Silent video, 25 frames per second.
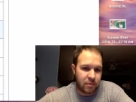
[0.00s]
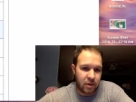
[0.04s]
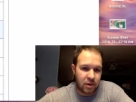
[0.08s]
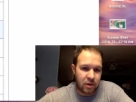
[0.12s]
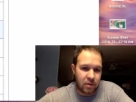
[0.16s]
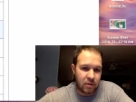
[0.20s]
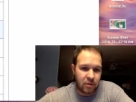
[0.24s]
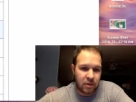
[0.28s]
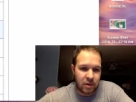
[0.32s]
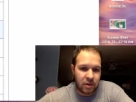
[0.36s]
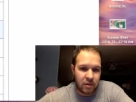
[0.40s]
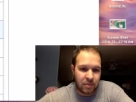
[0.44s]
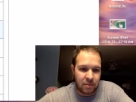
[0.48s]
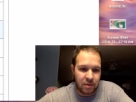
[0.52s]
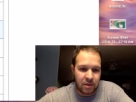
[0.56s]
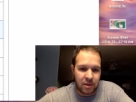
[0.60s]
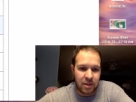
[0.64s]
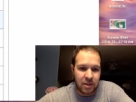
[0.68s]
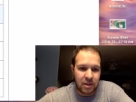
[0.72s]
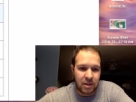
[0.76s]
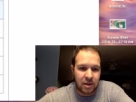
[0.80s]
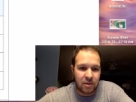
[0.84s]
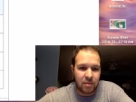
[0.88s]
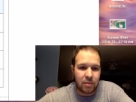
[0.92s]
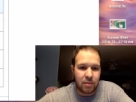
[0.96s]
already be
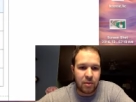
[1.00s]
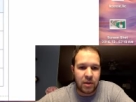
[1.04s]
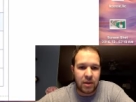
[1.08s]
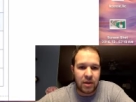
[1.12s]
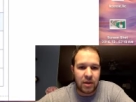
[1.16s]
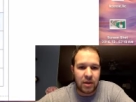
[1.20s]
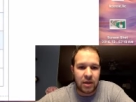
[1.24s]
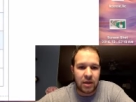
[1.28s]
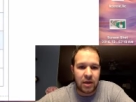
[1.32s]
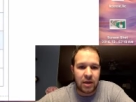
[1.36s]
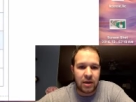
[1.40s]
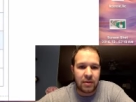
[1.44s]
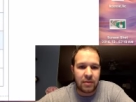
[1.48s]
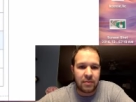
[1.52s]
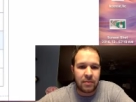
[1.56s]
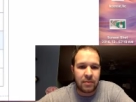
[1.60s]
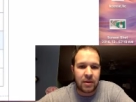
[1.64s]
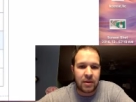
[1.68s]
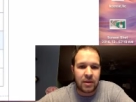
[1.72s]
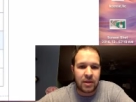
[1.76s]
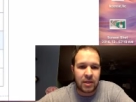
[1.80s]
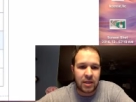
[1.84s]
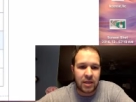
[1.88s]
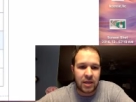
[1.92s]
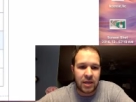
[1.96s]
there, but um,
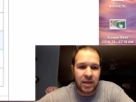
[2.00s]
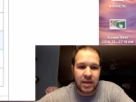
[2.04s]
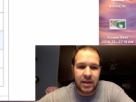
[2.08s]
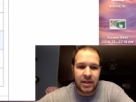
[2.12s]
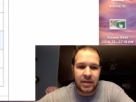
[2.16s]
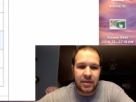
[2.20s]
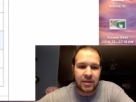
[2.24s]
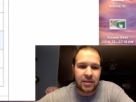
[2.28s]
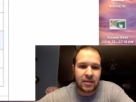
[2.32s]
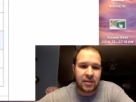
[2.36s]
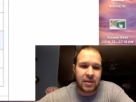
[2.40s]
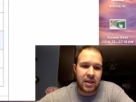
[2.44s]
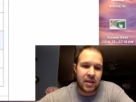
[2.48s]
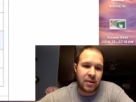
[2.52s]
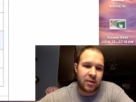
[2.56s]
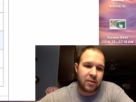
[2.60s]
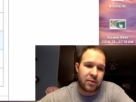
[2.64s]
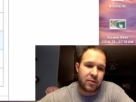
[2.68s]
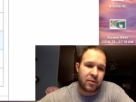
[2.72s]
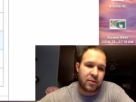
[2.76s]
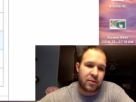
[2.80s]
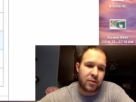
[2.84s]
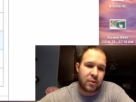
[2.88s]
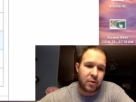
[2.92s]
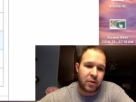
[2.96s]
today is
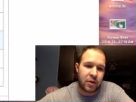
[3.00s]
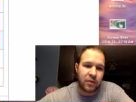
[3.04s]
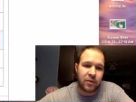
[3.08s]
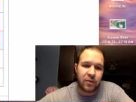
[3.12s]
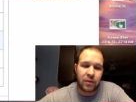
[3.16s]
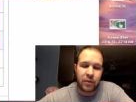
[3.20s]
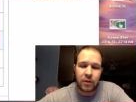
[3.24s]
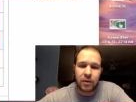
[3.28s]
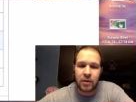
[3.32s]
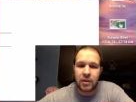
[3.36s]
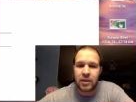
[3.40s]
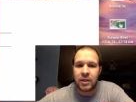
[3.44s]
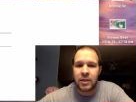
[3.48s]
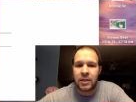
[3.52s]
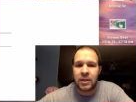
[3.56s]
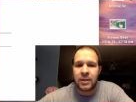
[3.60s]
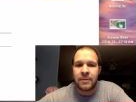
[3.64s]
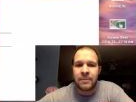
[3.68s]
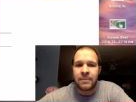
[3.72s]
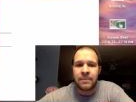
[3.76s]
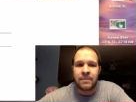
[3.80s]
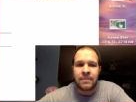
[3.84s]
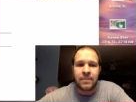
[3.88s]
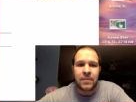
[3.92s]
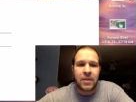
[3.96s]
cycle 24,
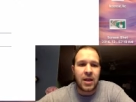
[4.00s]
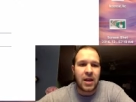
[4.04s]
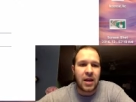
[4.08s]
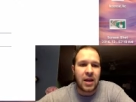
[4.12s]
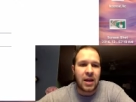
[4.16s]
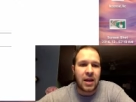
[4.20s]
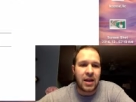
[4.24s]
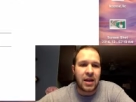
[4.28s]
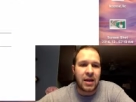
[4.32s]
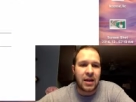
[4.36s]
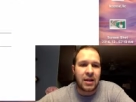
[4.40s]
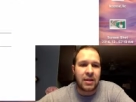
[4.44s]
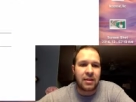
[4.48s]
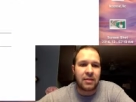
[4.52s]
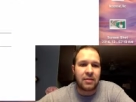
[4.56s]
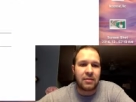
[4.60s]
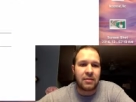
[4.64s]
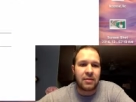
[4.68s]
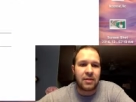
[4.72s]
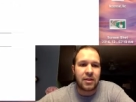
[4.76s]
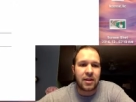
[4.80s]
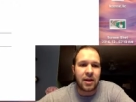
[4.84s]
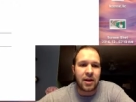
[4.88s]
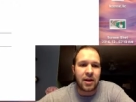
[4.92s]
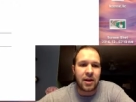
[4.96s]

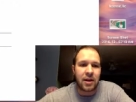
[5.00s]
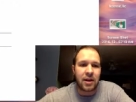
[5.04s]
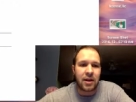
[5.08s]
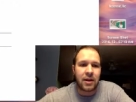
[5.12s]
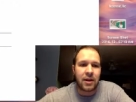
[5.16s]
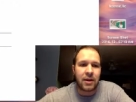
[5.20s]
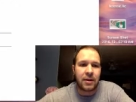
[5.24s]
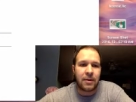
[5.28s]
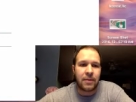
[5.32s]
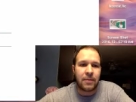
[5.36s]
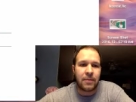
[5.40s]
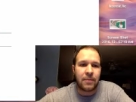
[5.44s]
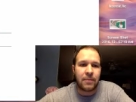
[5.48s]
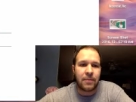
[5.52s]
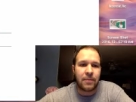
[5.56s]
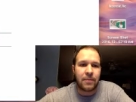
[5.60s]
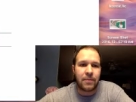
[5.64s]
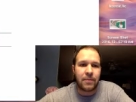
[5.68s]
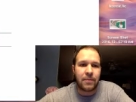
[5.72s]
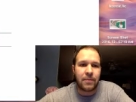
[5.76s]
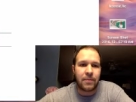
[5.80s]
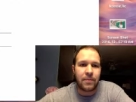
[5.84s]
and um,